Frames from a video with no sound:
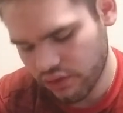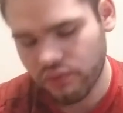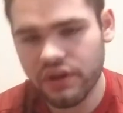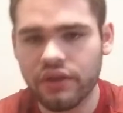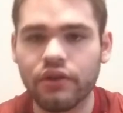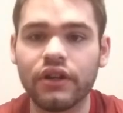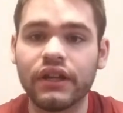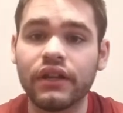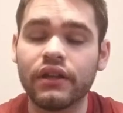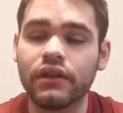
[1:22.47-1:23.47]
three
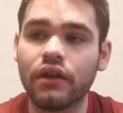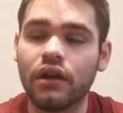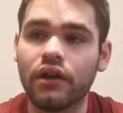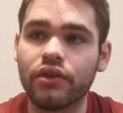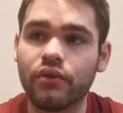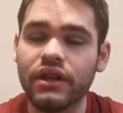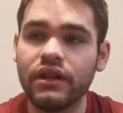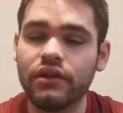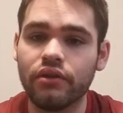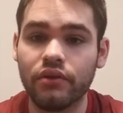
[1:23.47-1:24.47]
thirty, uh,
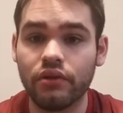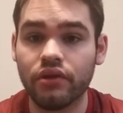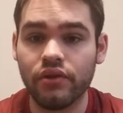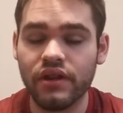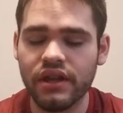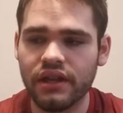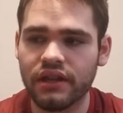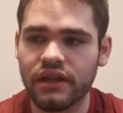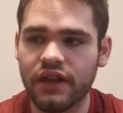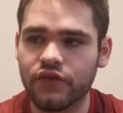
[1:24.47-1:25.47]
three three thirty three
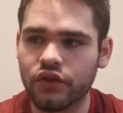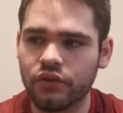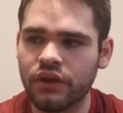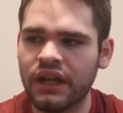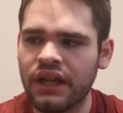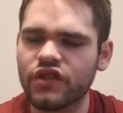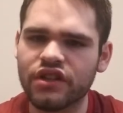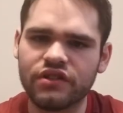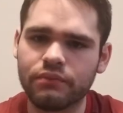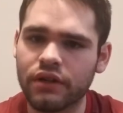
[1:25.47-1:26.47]
in the afternoon.
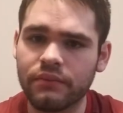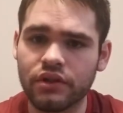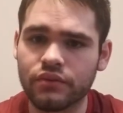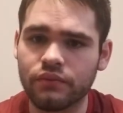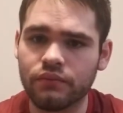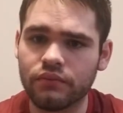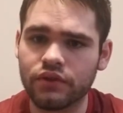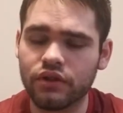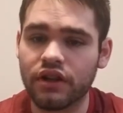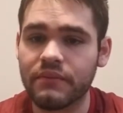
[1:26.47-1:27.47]
Just pretty much
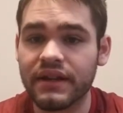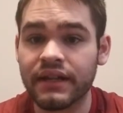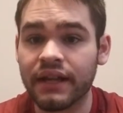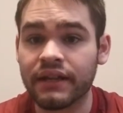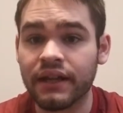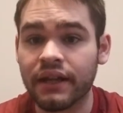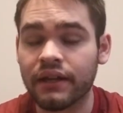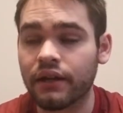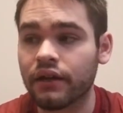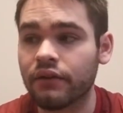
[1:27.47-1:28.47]
started my day
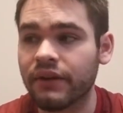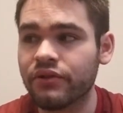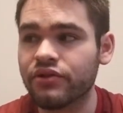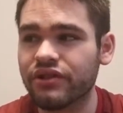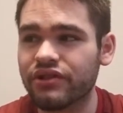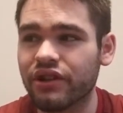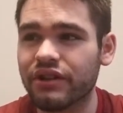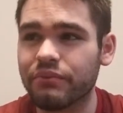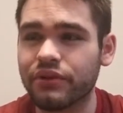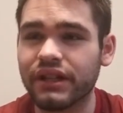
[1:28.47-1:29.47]
today. Um, I usually
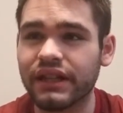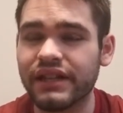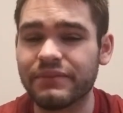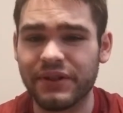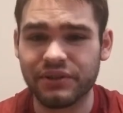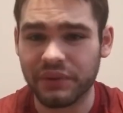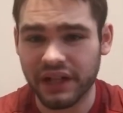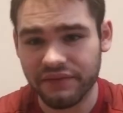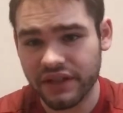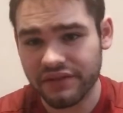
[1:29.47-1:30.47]
start it pretty late, especially when
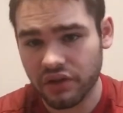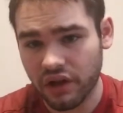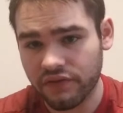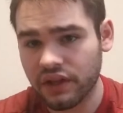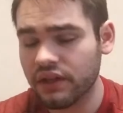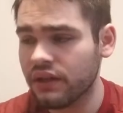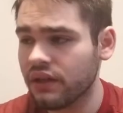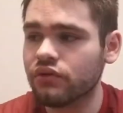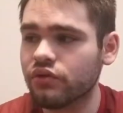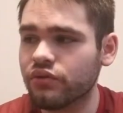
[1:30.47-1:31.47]
I have days off,
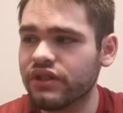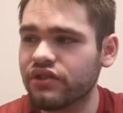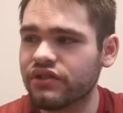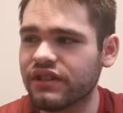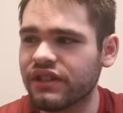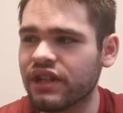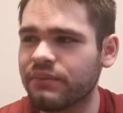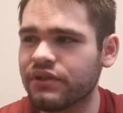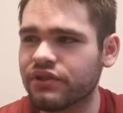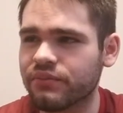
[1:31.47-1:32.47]
to really just get
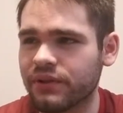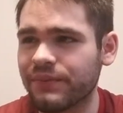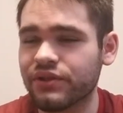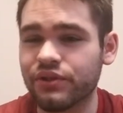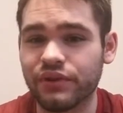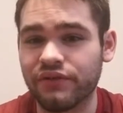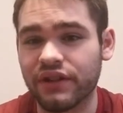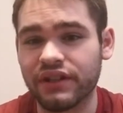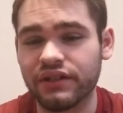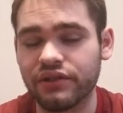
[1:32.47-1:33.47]
up and just pretty much do
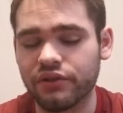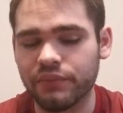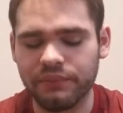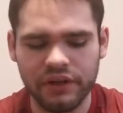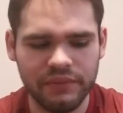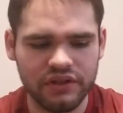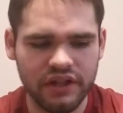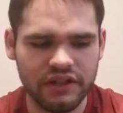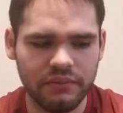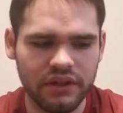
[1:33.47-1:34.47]
whatever I need to do. But pretty much
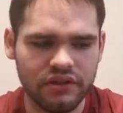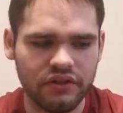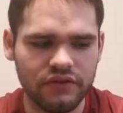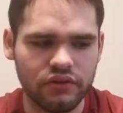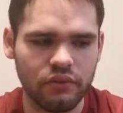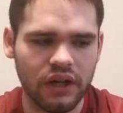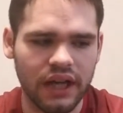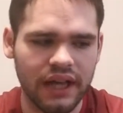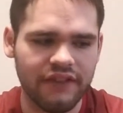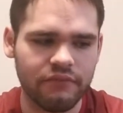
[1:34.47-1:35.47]
the explanation as to
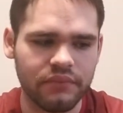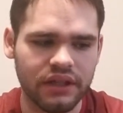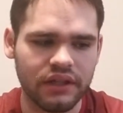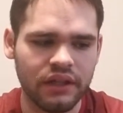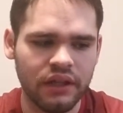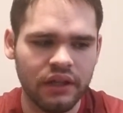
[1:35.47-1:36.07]
why I haven't been